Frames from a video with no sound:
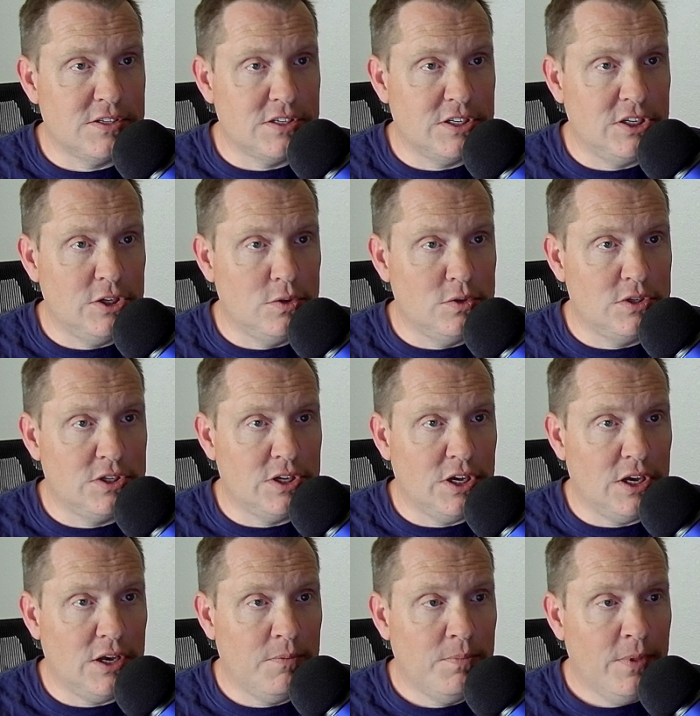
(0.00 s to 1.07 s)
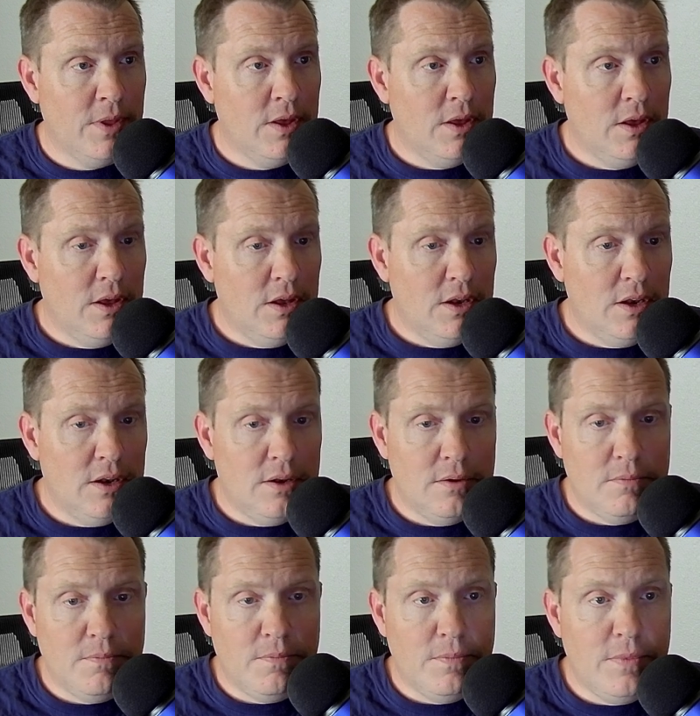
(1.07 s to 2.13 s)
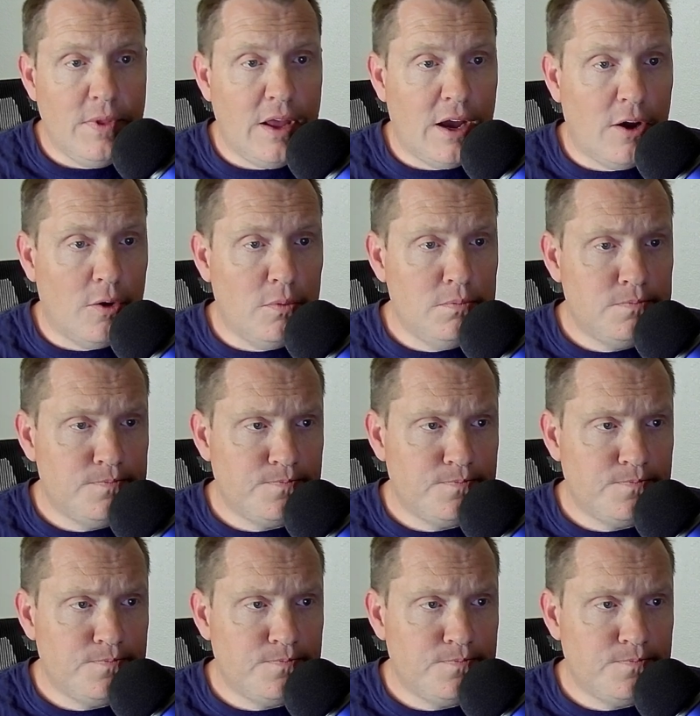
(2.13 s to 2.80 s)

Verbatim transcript: a huge thing. Now,